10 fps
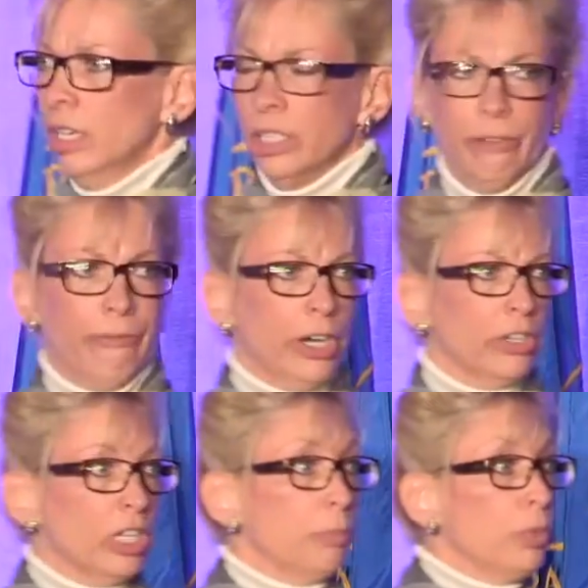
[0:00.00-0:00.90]
to
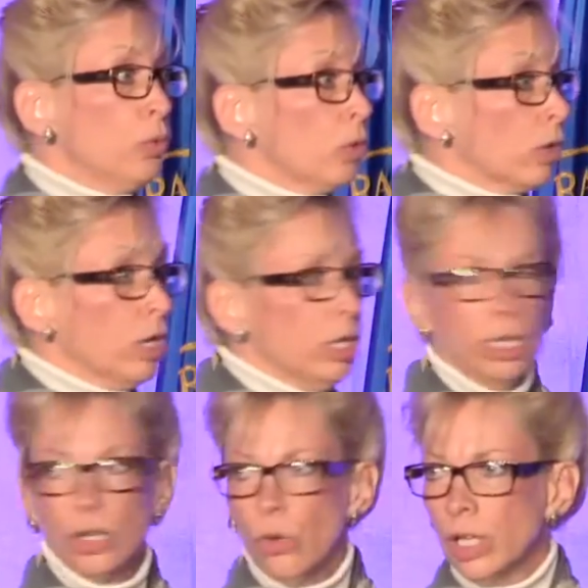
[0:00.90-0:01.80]
fairly poor
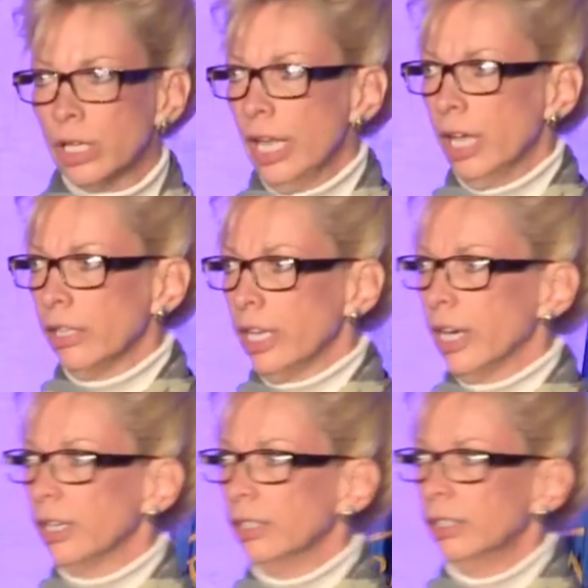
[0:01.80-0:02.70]
quality
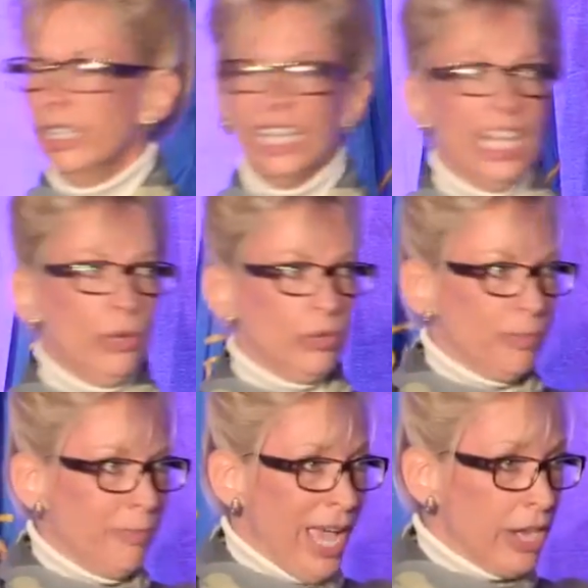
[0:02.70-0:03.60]
healthcare, it was
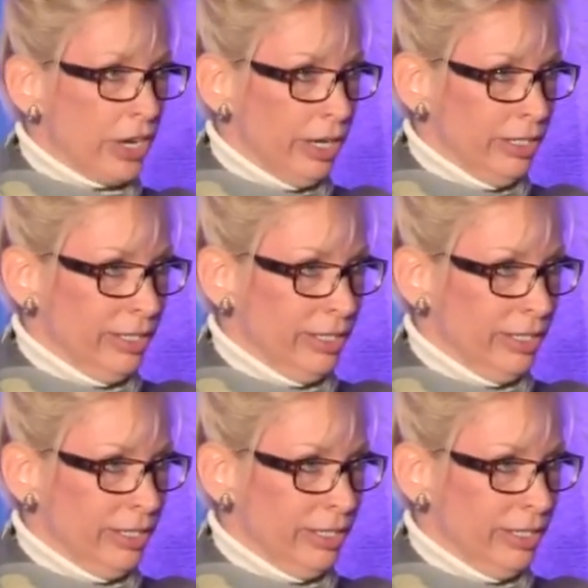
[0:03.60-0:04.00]
better